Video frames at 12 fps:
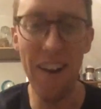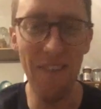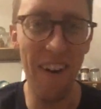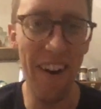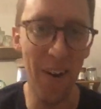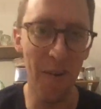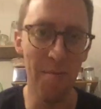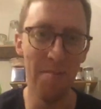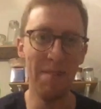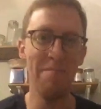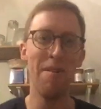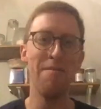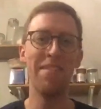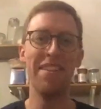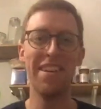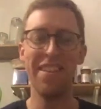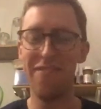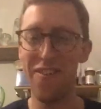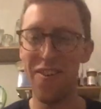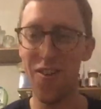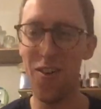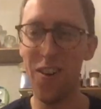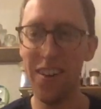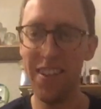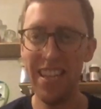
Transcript: very humbling moment for sure.